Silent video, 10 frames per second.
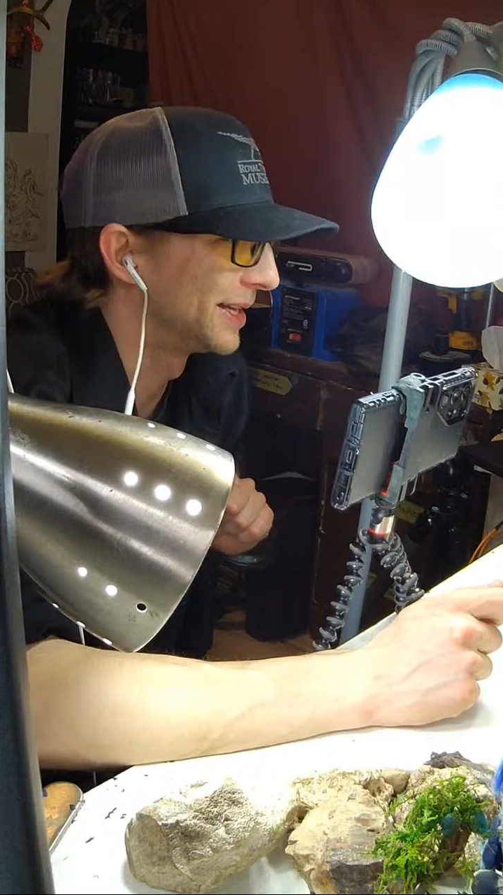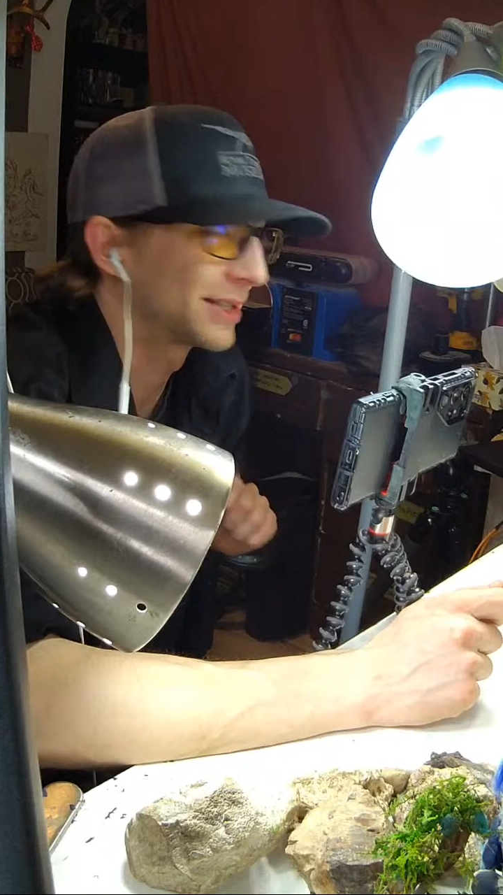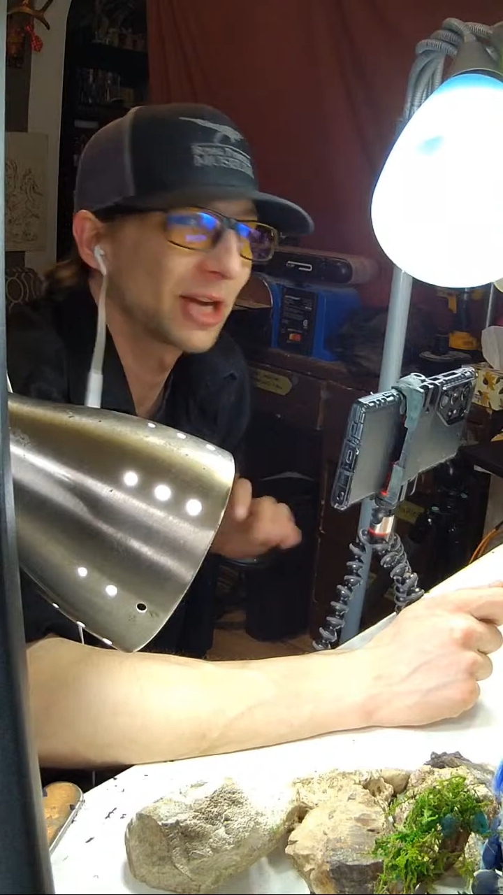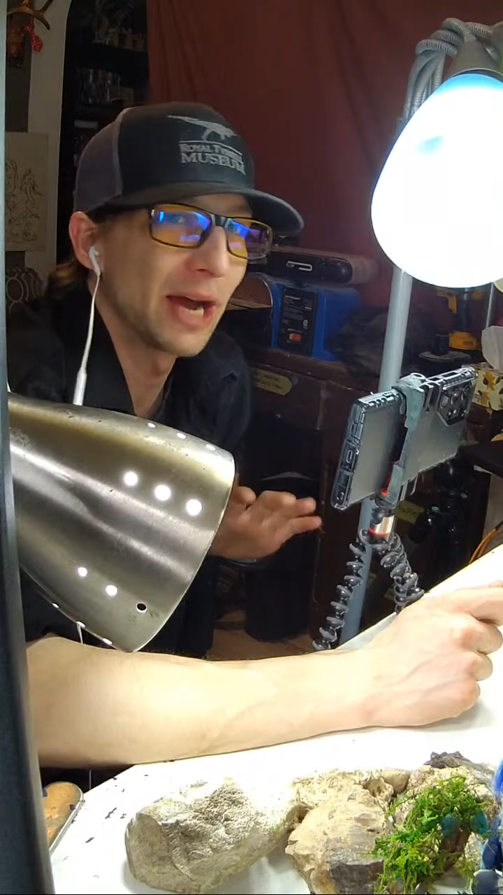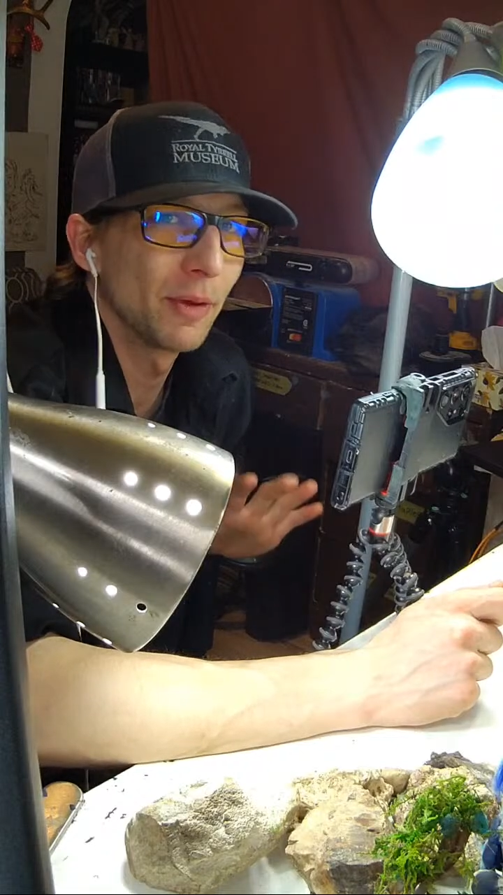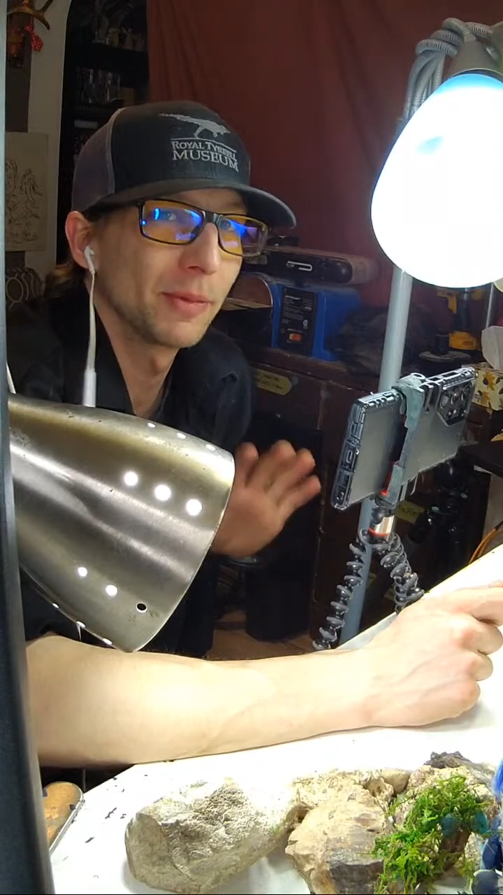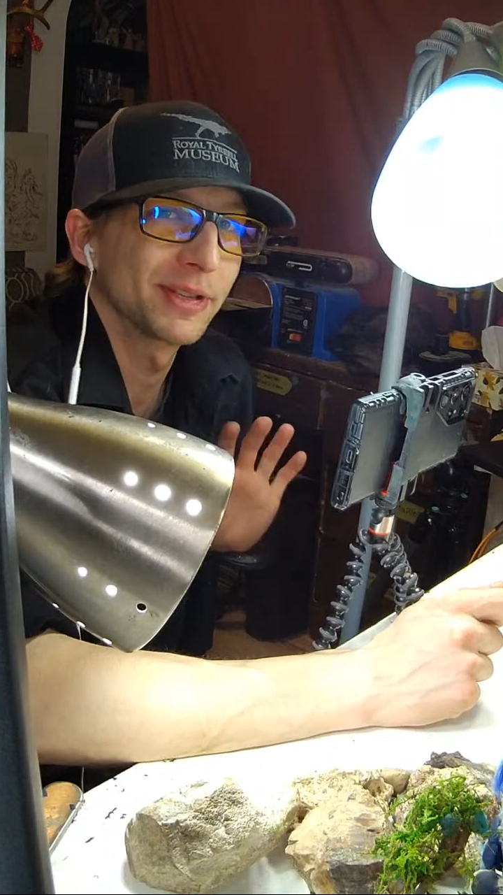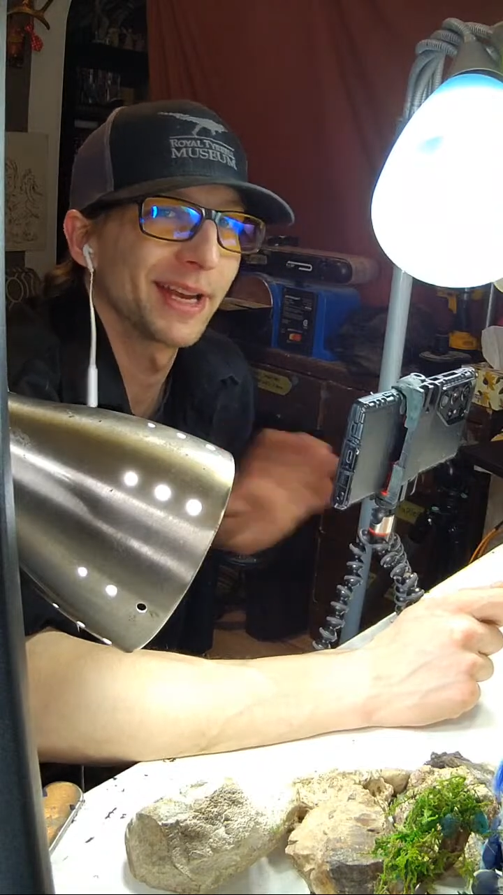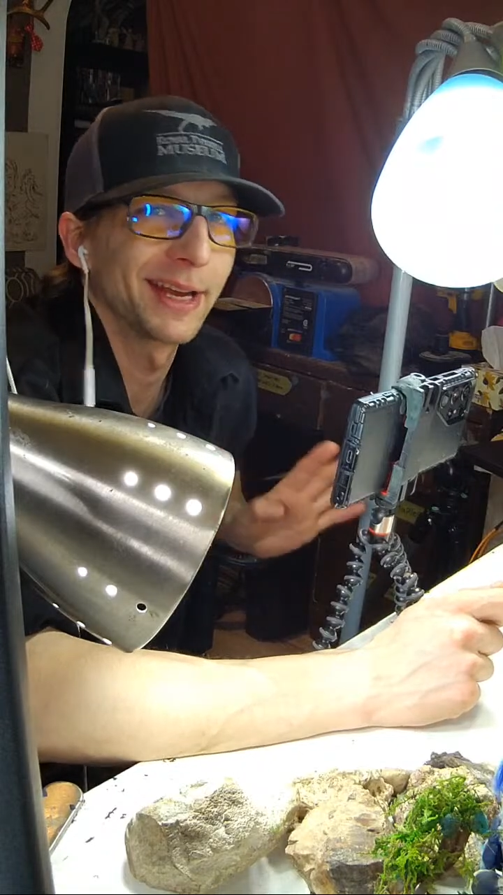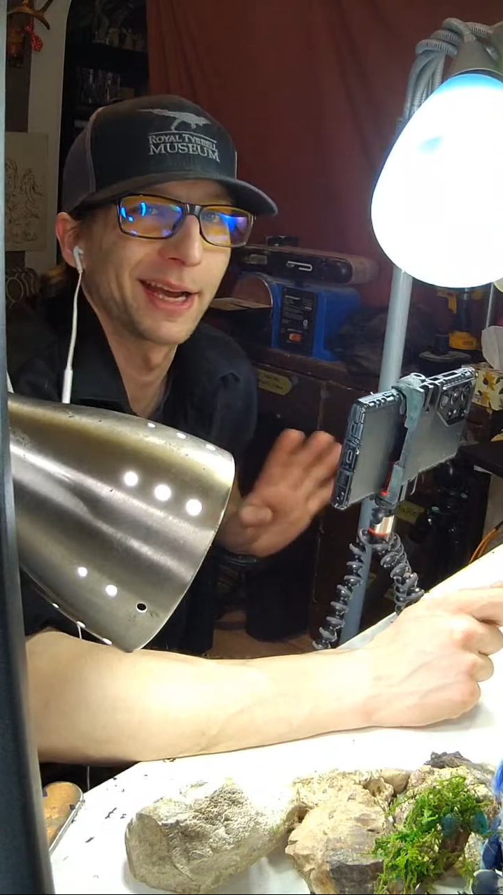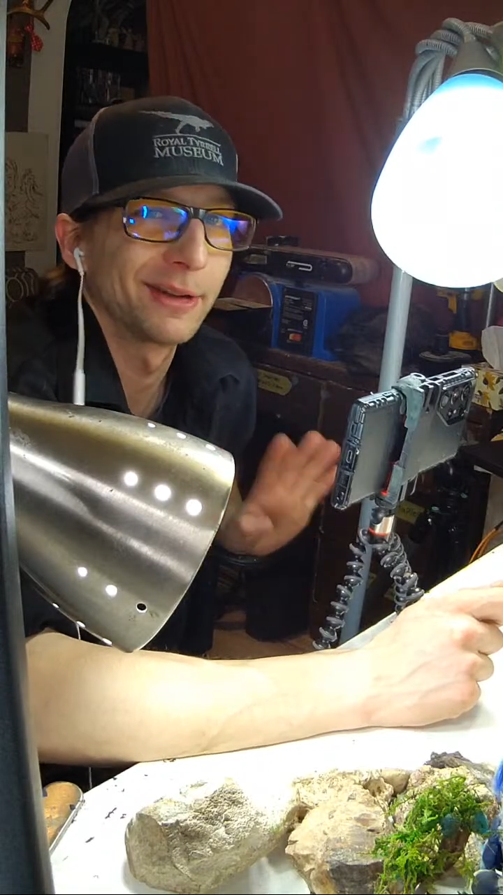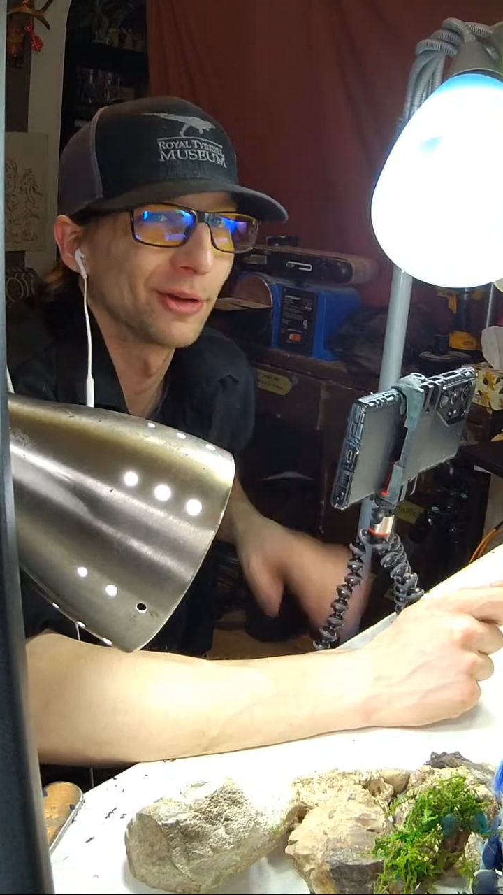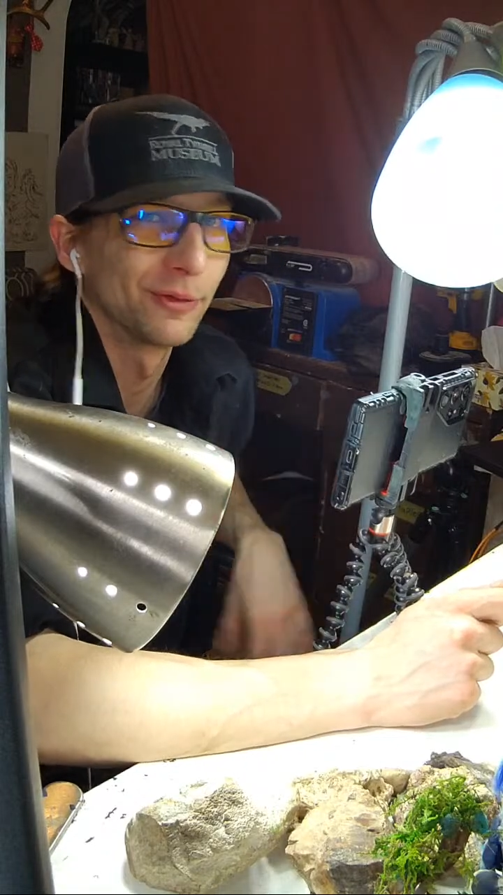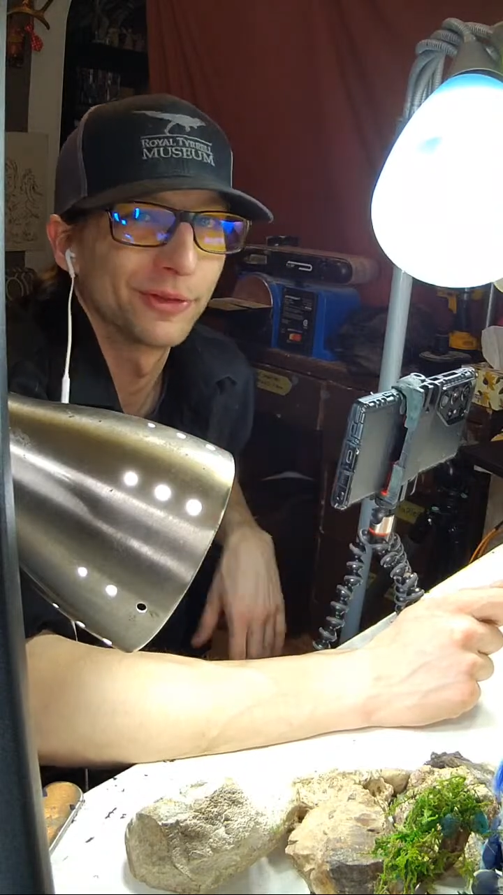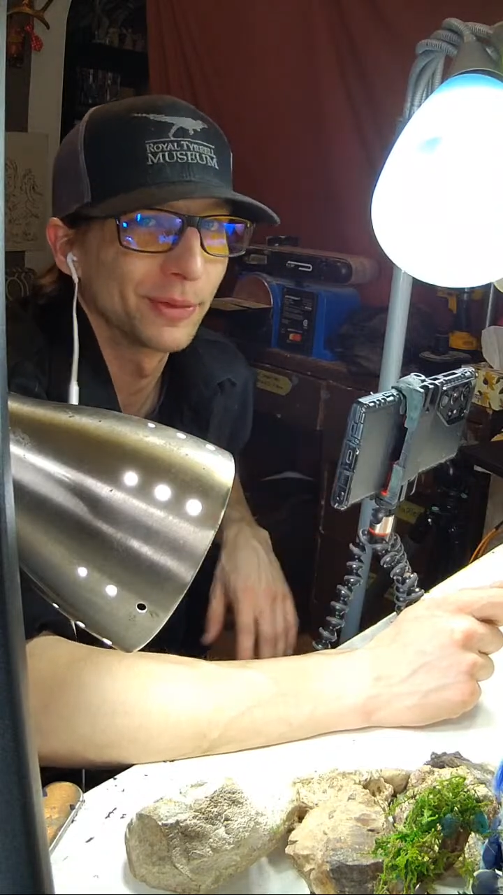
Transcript: a common mistake. Don't feel